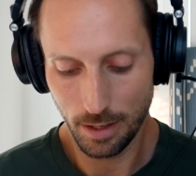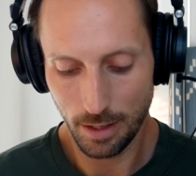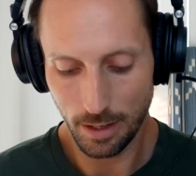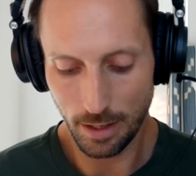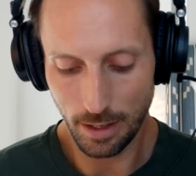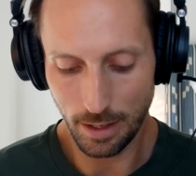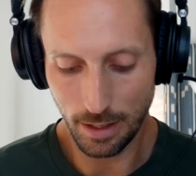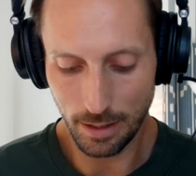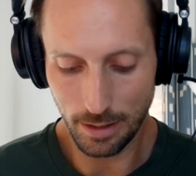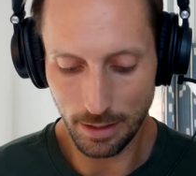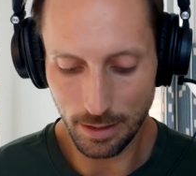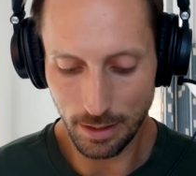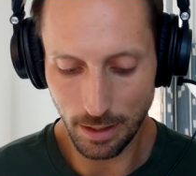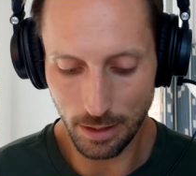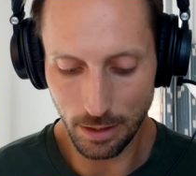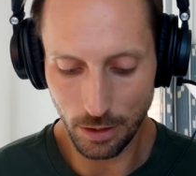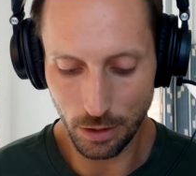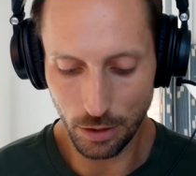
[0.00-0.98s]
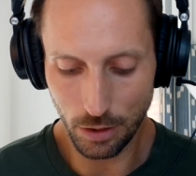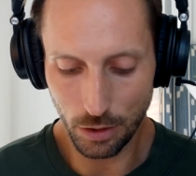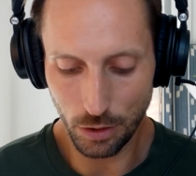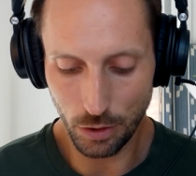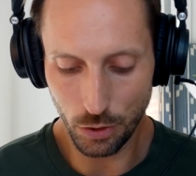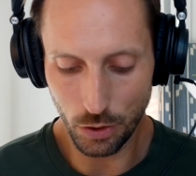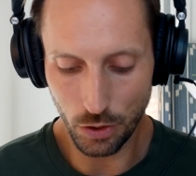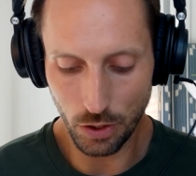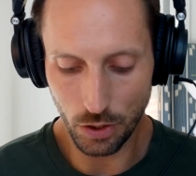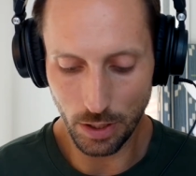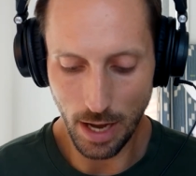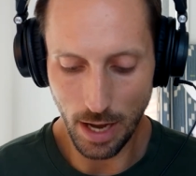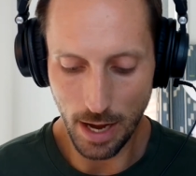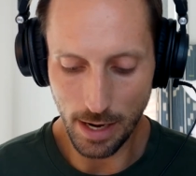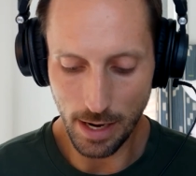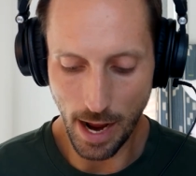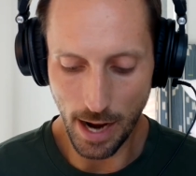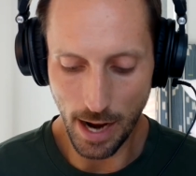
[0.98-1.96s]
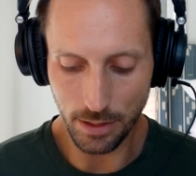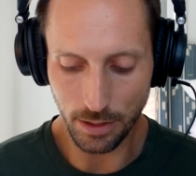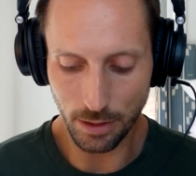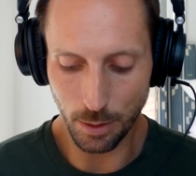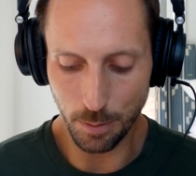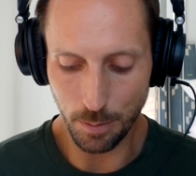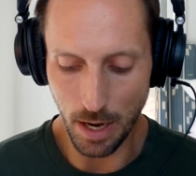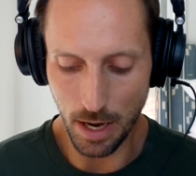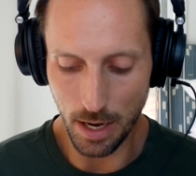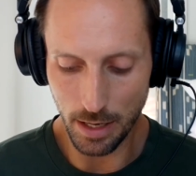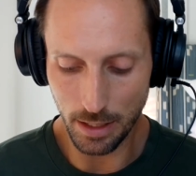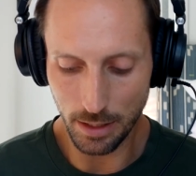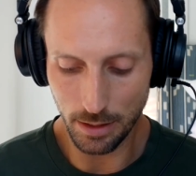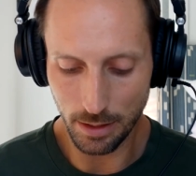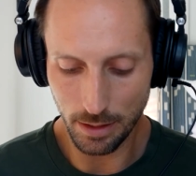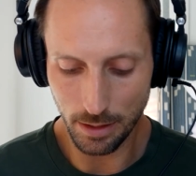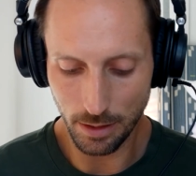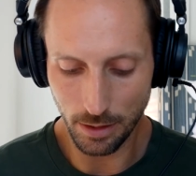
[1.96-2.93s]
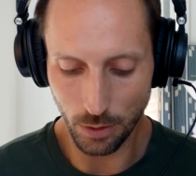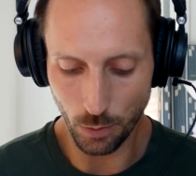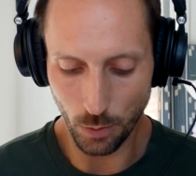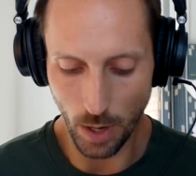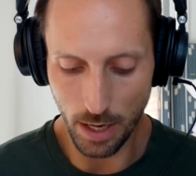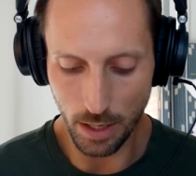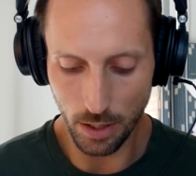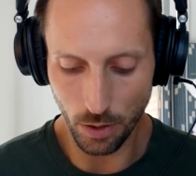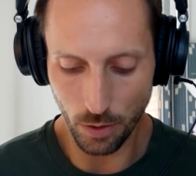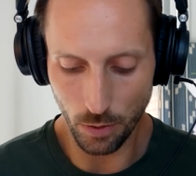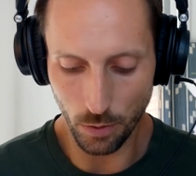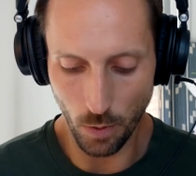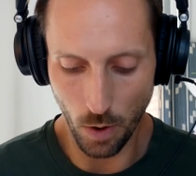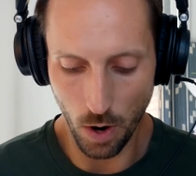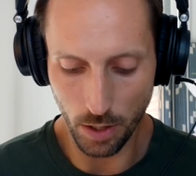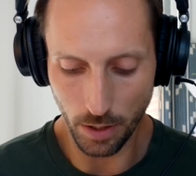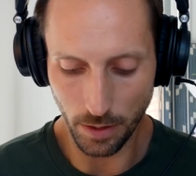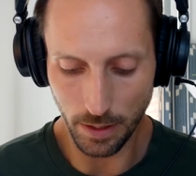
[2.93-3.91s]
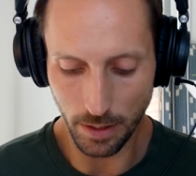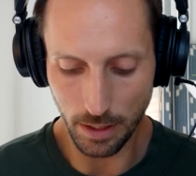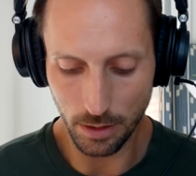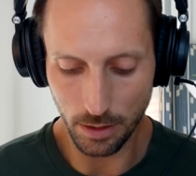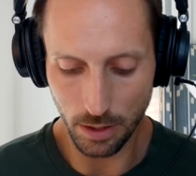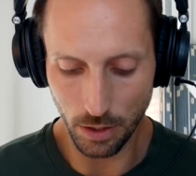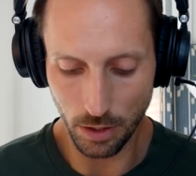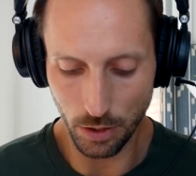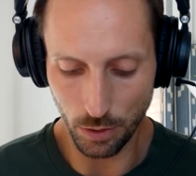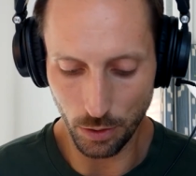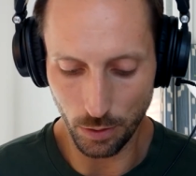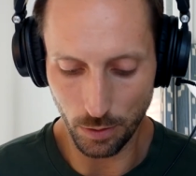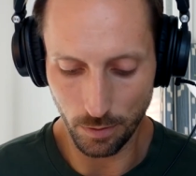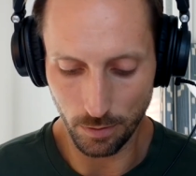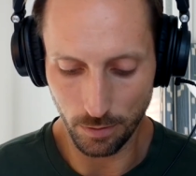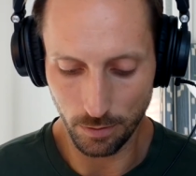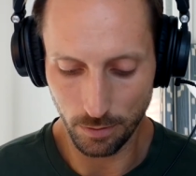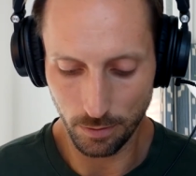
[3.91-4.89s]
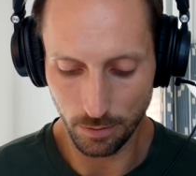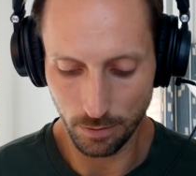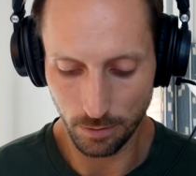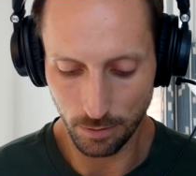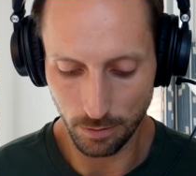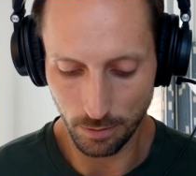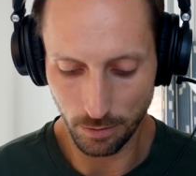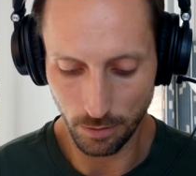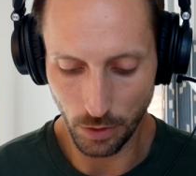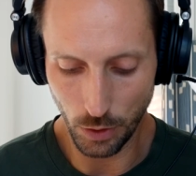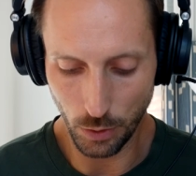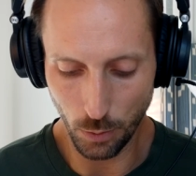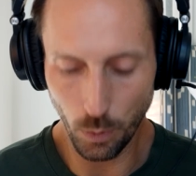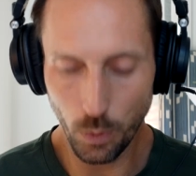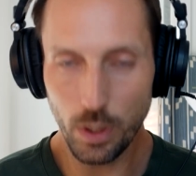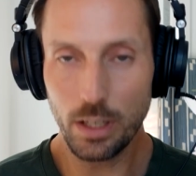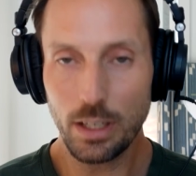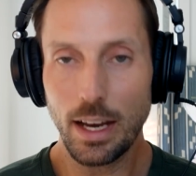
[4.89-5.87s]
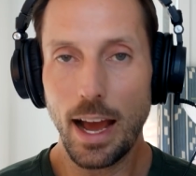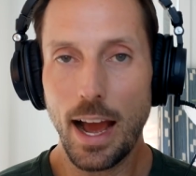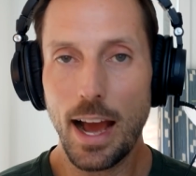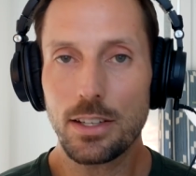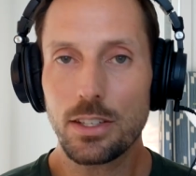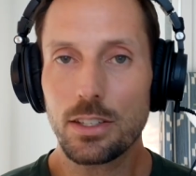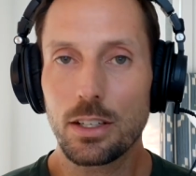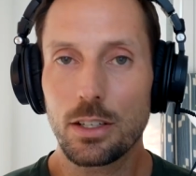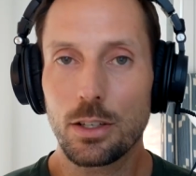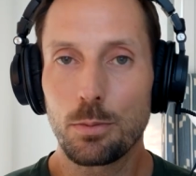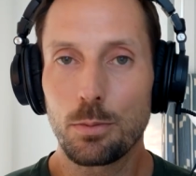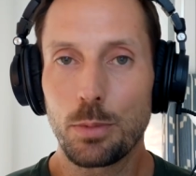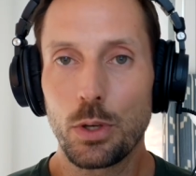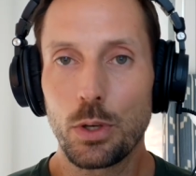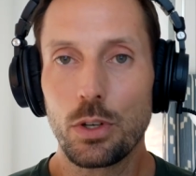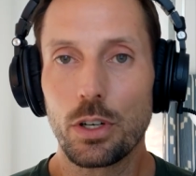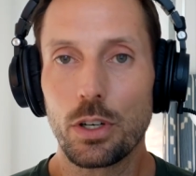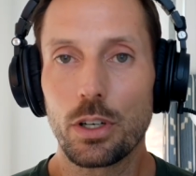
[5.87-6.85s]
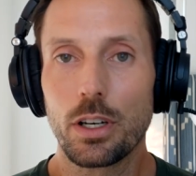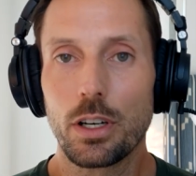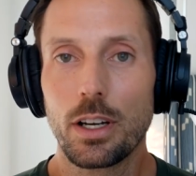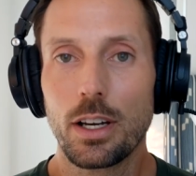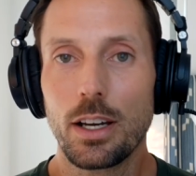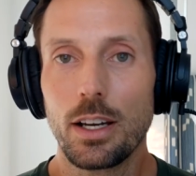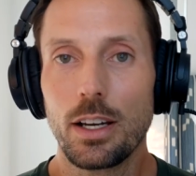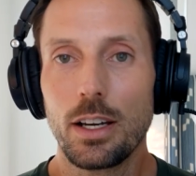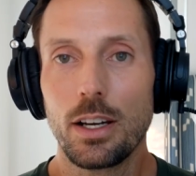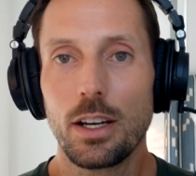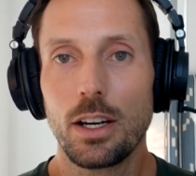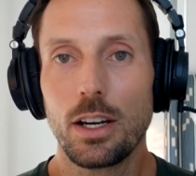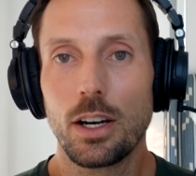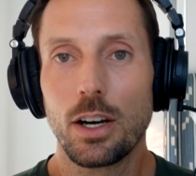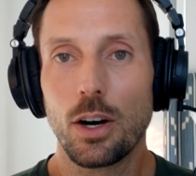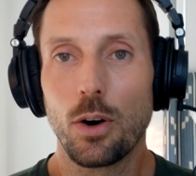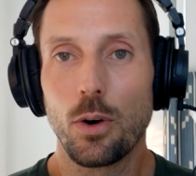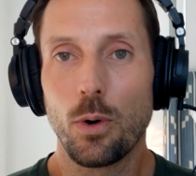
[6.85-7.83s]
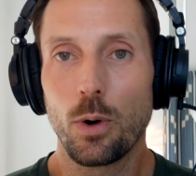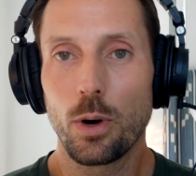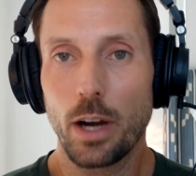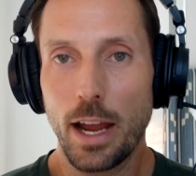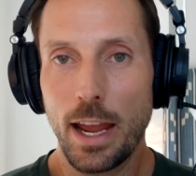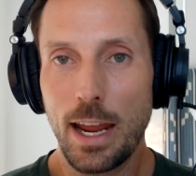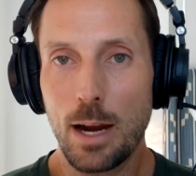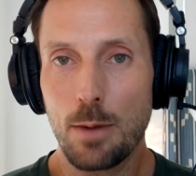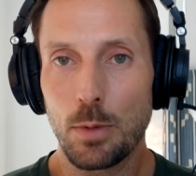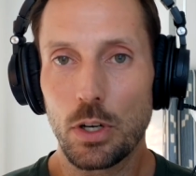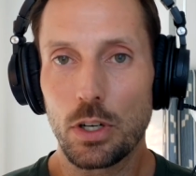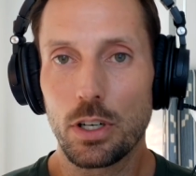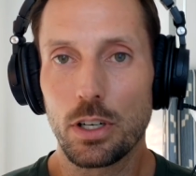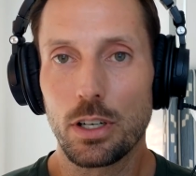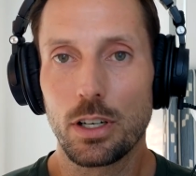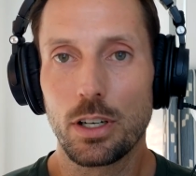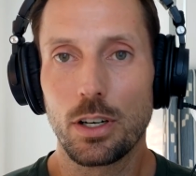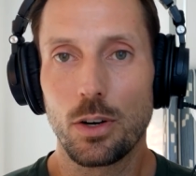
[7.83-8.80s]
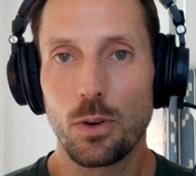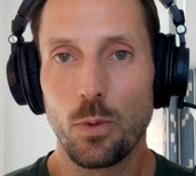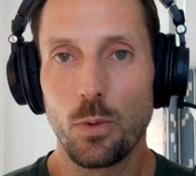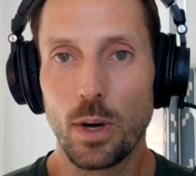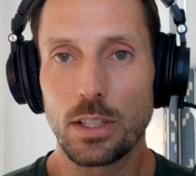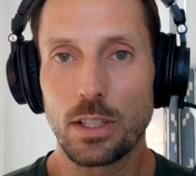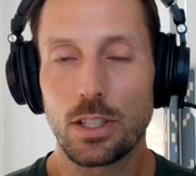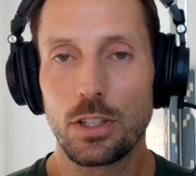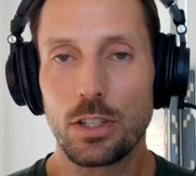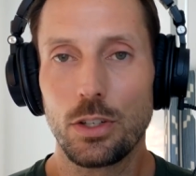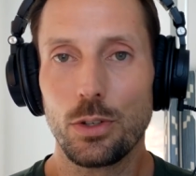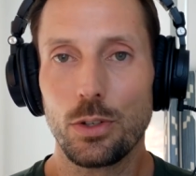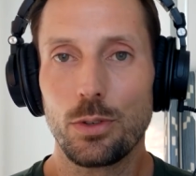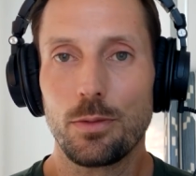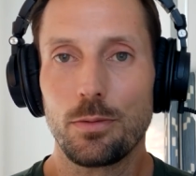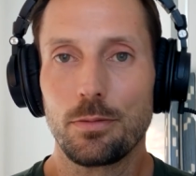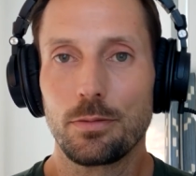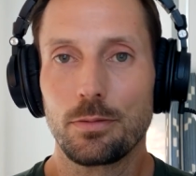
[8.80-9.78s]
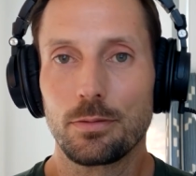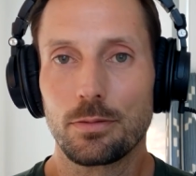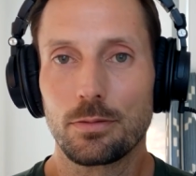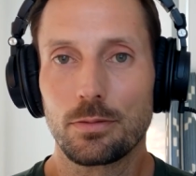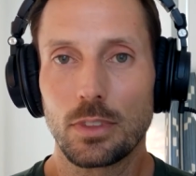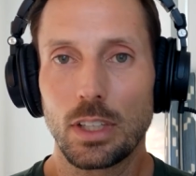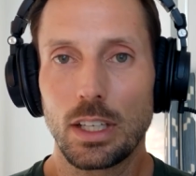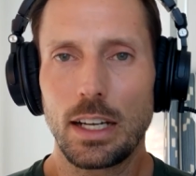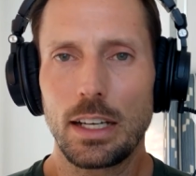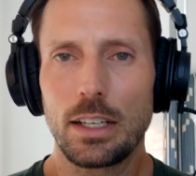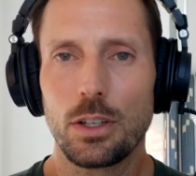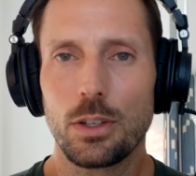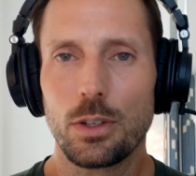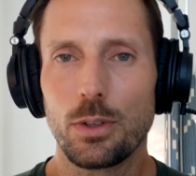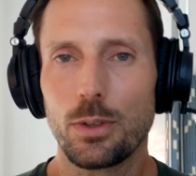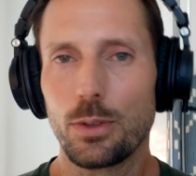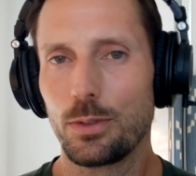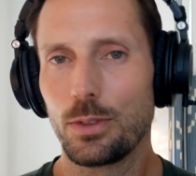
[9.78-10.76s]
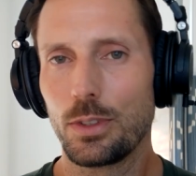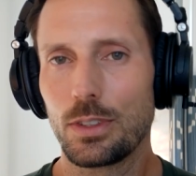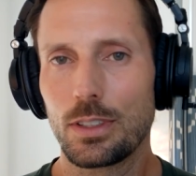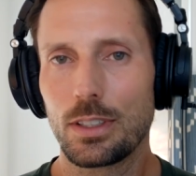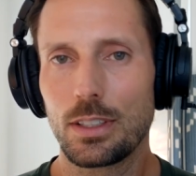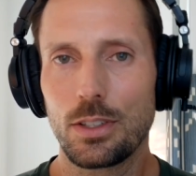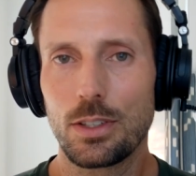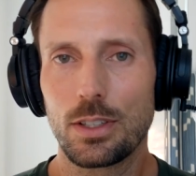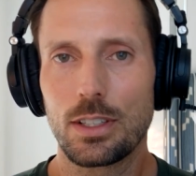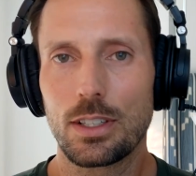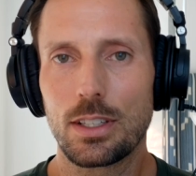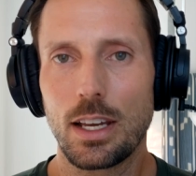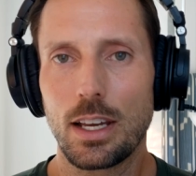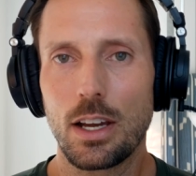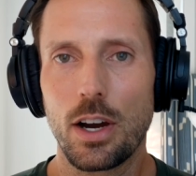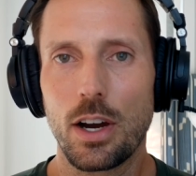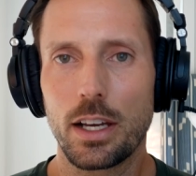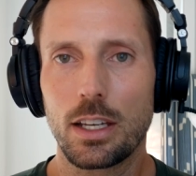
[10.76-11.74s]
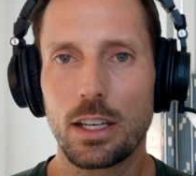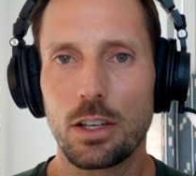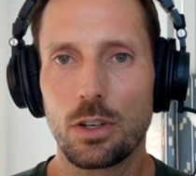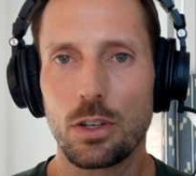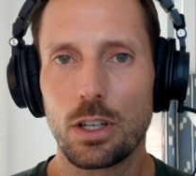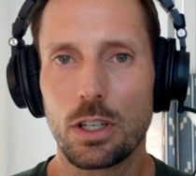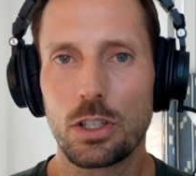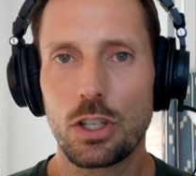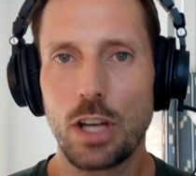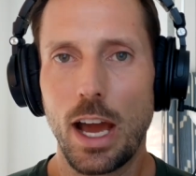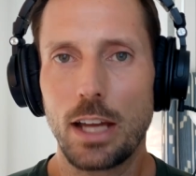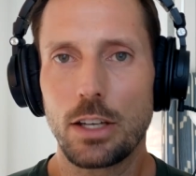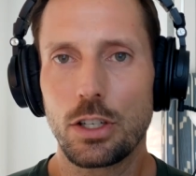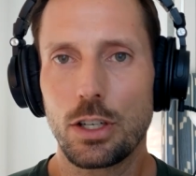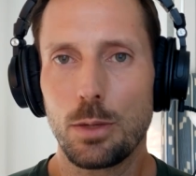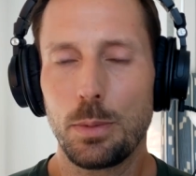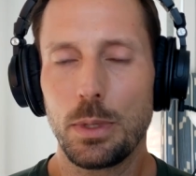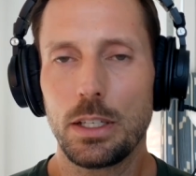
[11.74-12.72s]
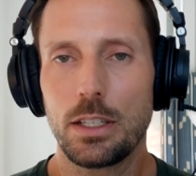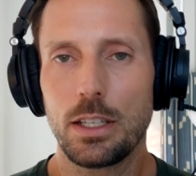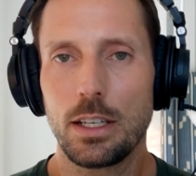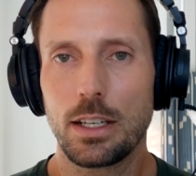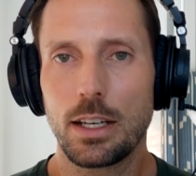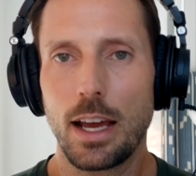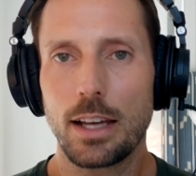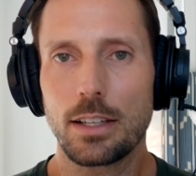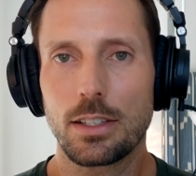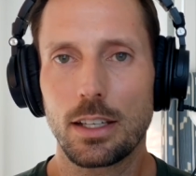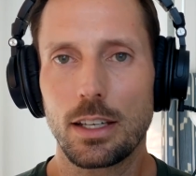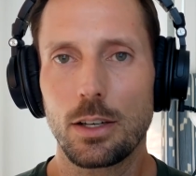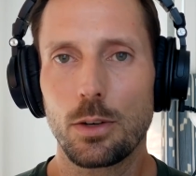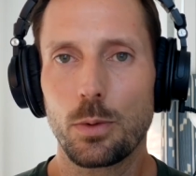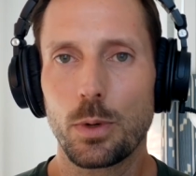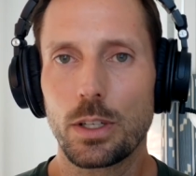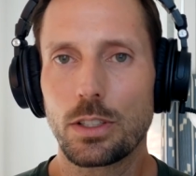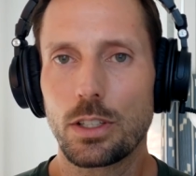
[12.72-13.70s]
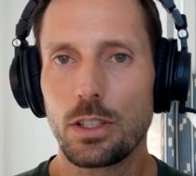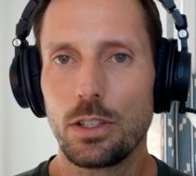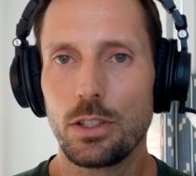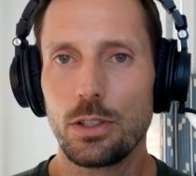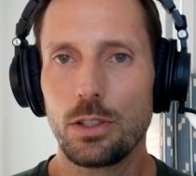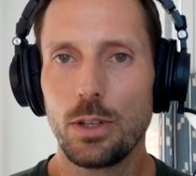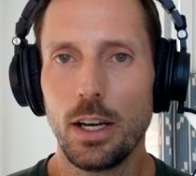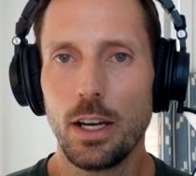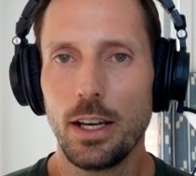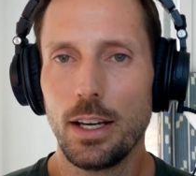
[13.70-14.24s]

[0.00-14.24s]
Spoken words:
And he said, you should not ask the mind the right or wrong thing to do. You wouldn't ask a computer or a hammer what to do. And I know you could say, I could go to ChatGPT and ask it what to do.